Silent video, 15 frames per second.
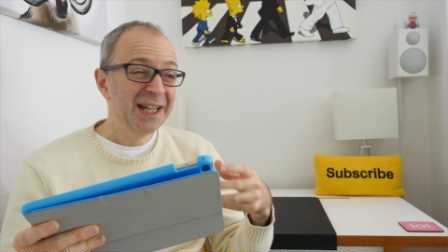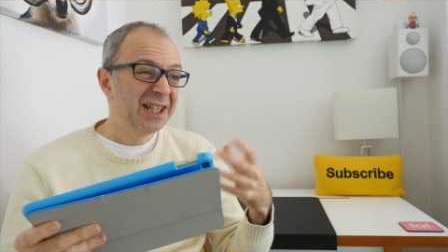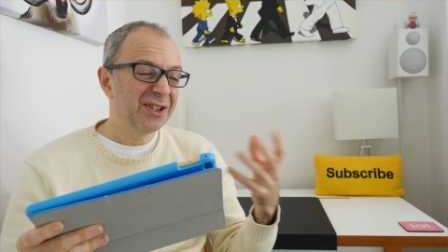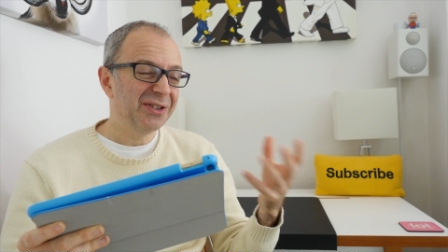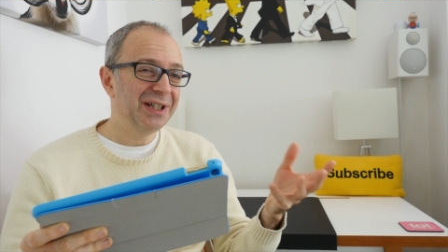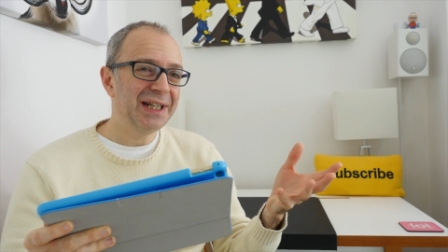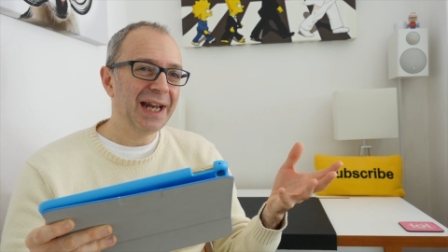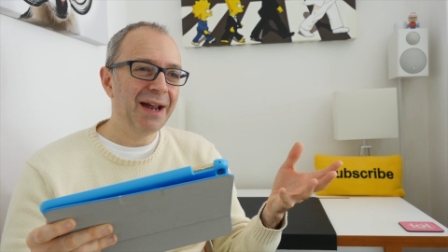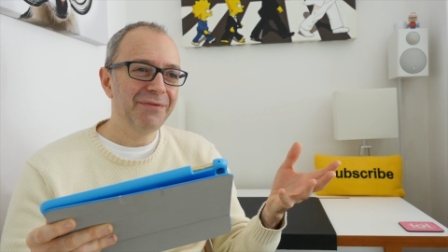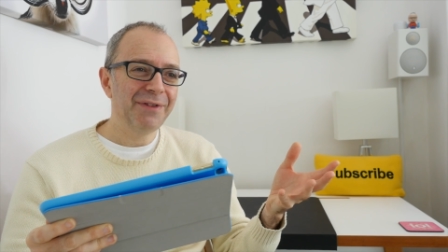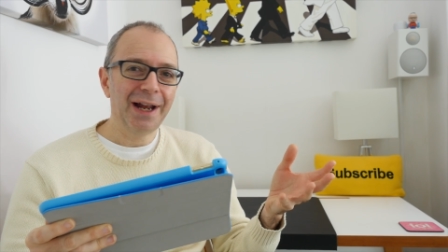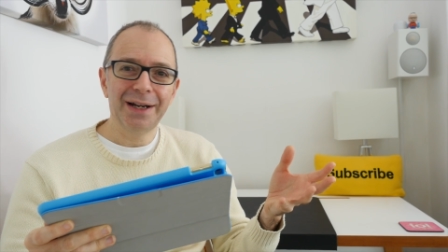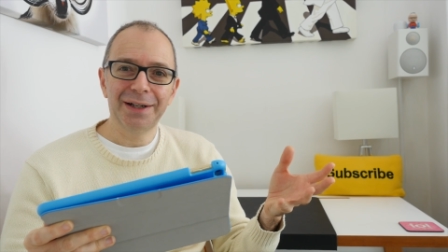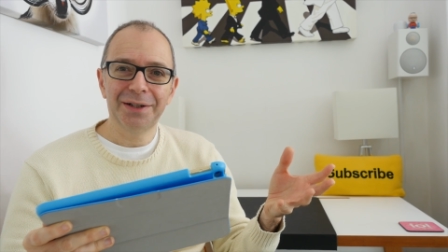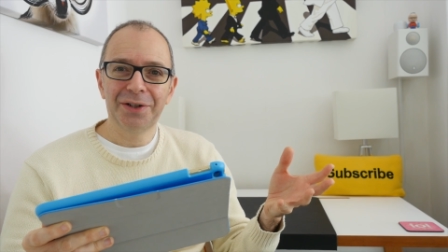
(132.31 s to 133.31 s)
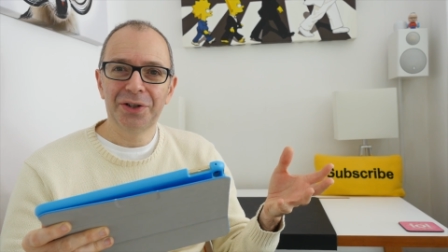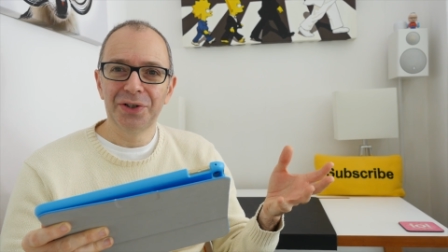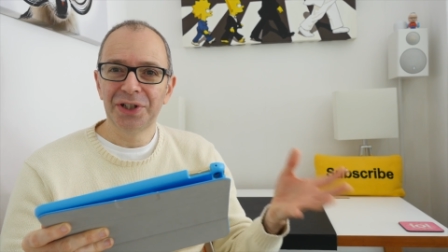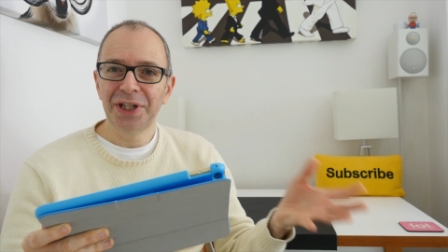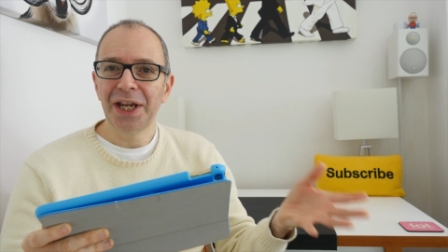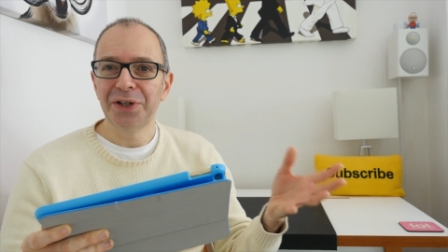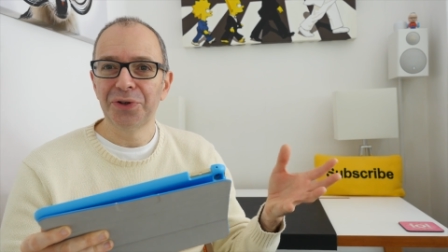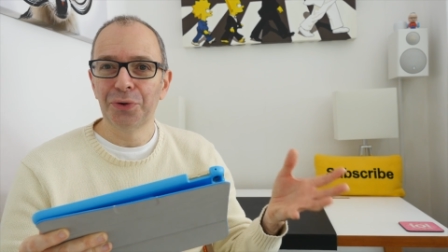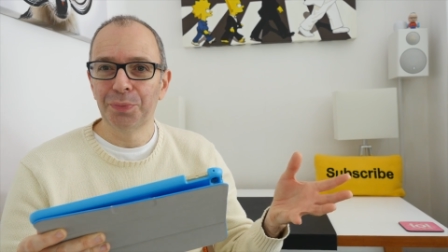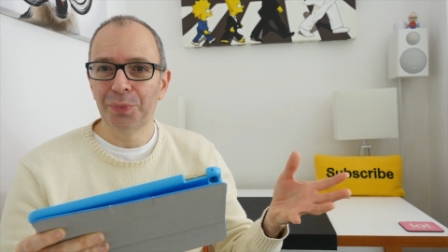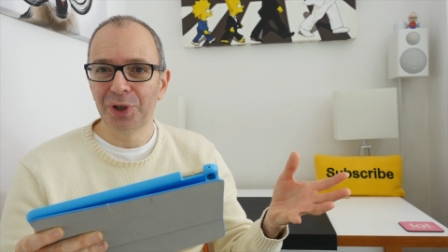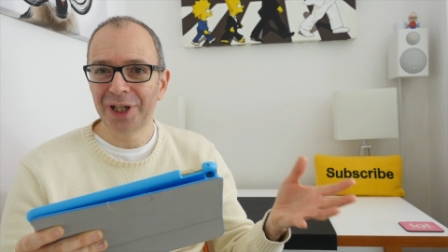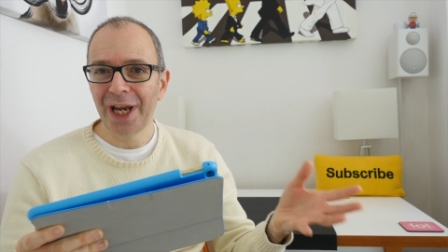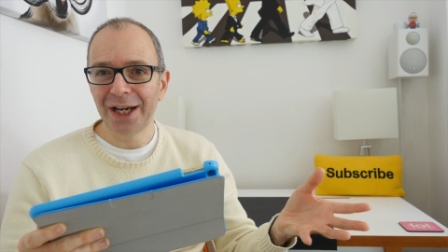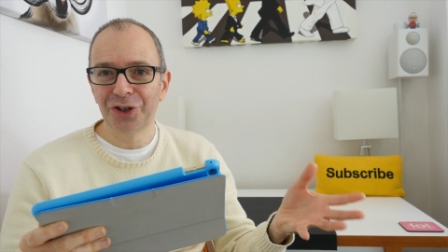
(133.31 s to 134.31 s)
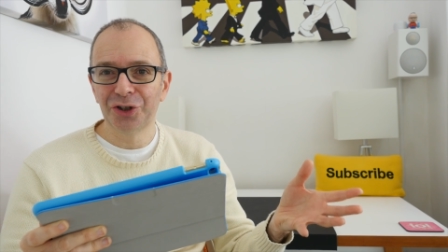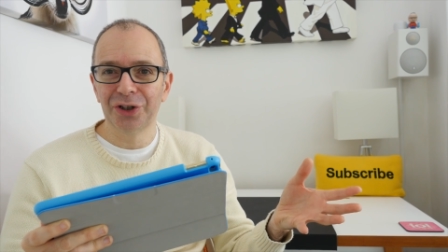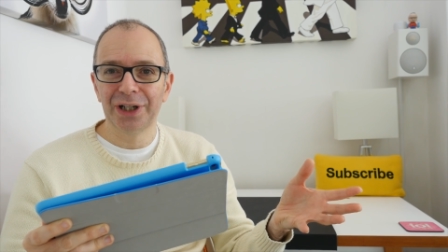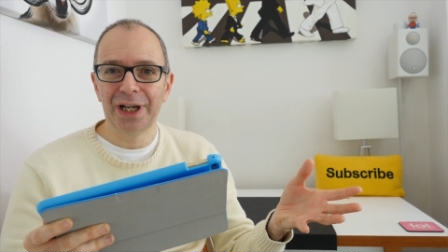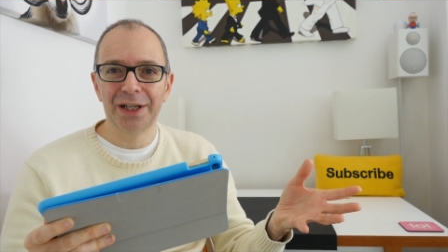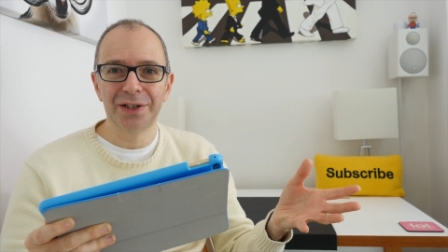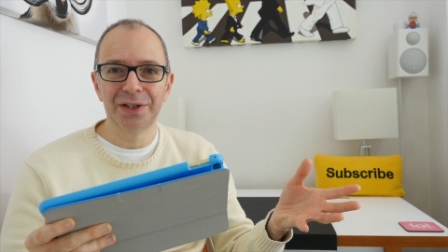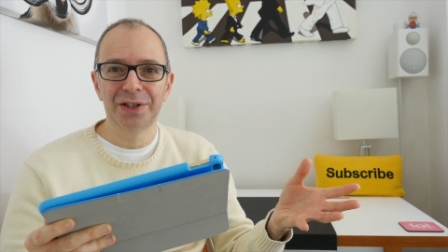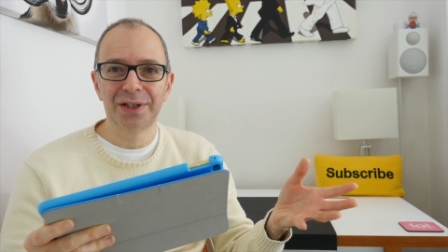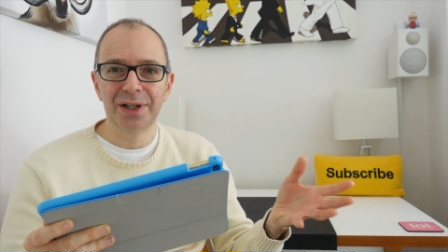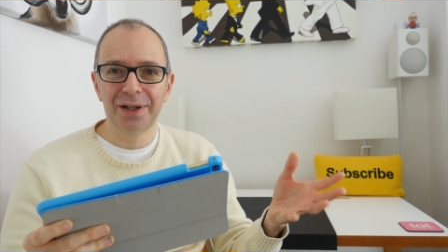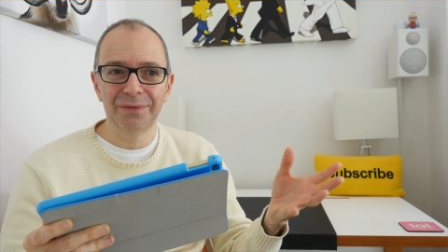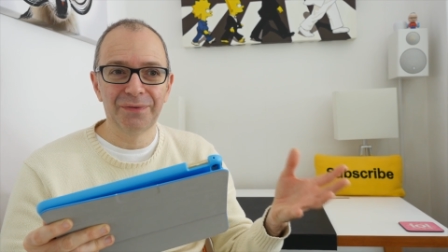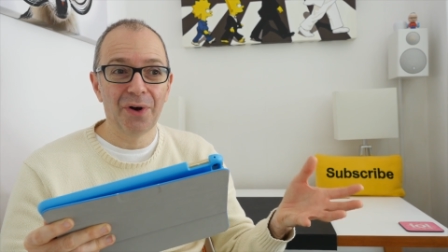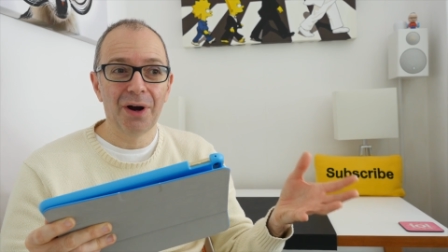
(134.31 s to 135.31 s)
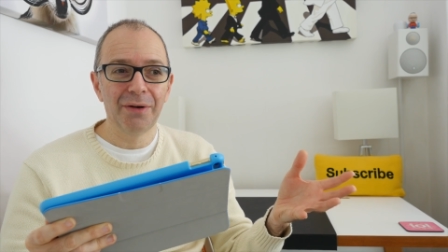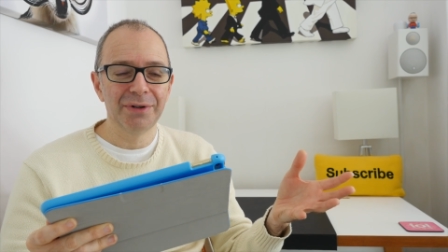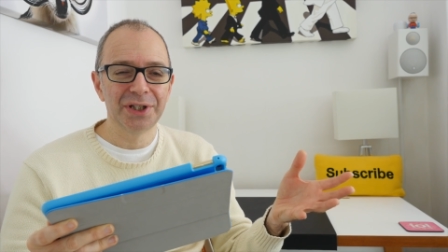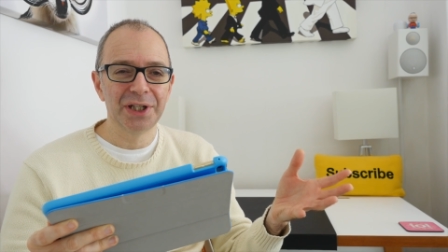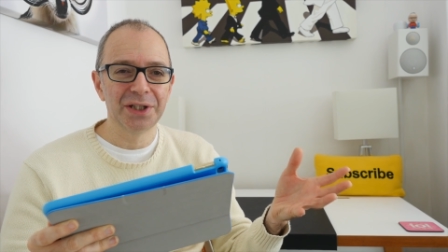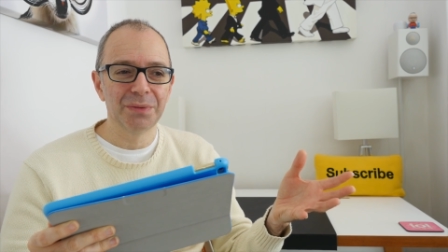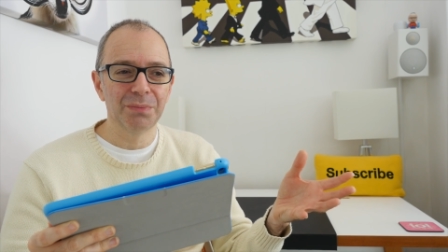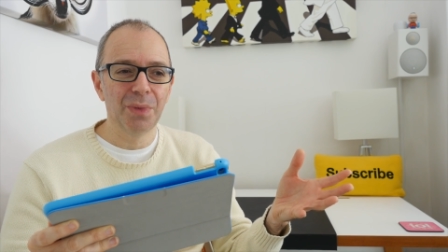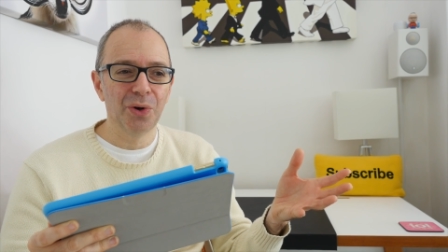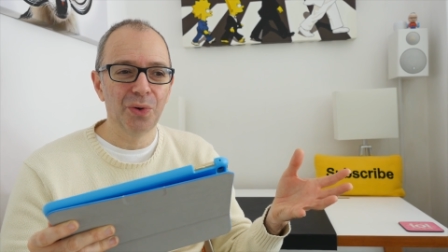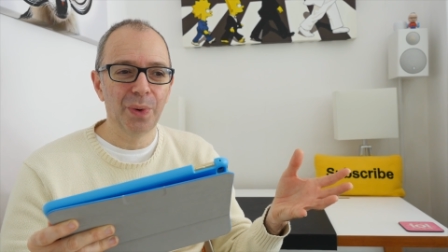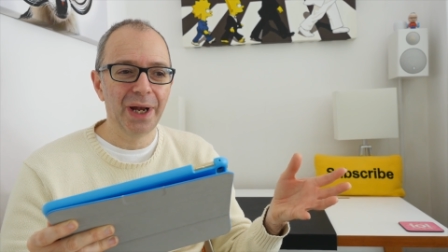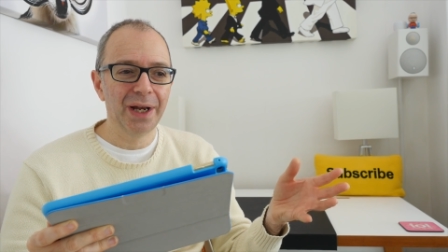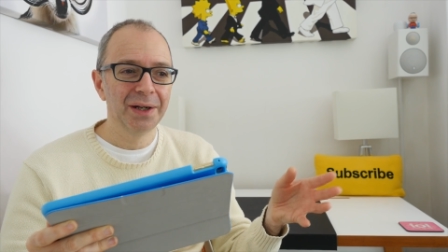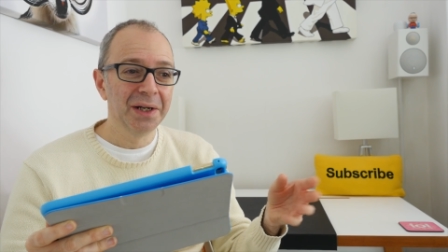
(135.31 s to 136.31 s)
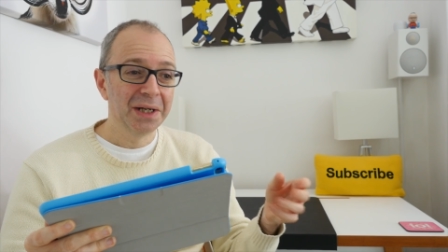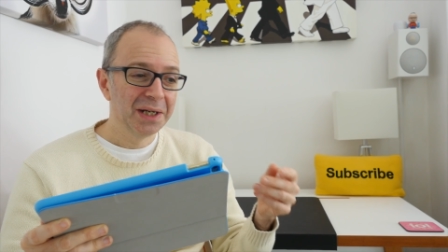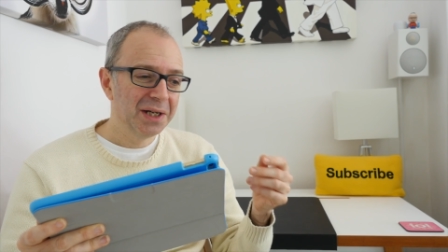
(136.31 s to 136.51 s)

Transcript: So I didn't have that continual protection against uh, viruses and malware,